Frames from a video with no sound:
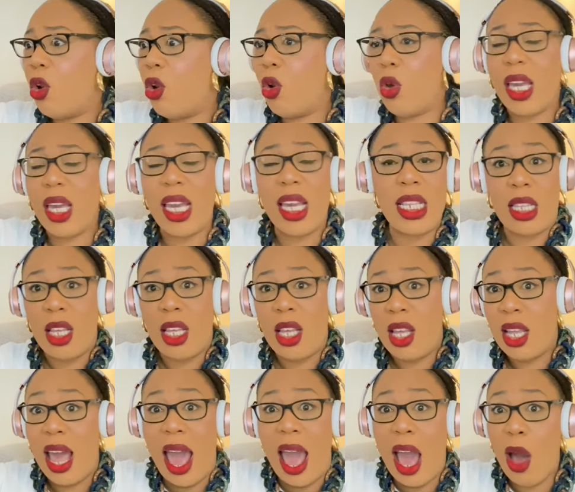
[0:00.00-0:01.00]
Look at
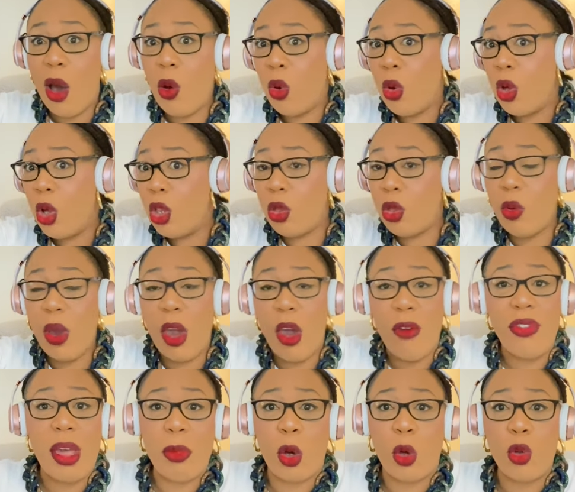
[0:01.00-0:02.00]
how three
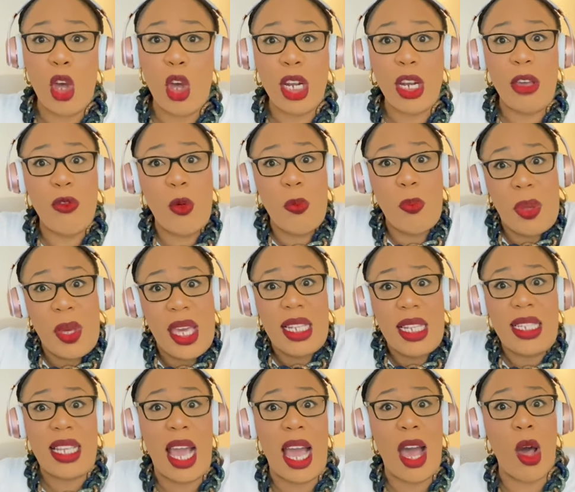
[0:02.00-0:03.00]
of them could not even
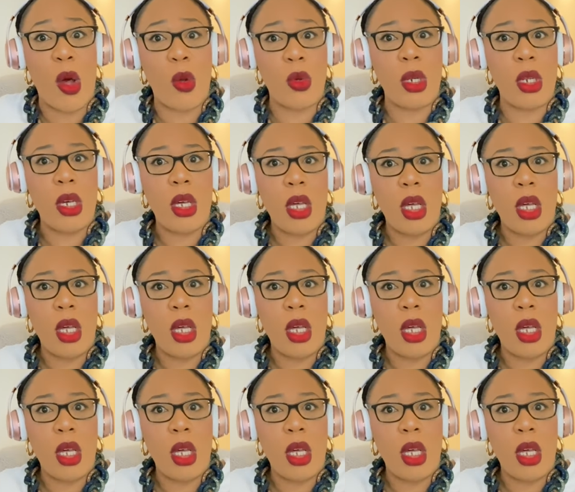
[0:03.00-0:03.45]
pin down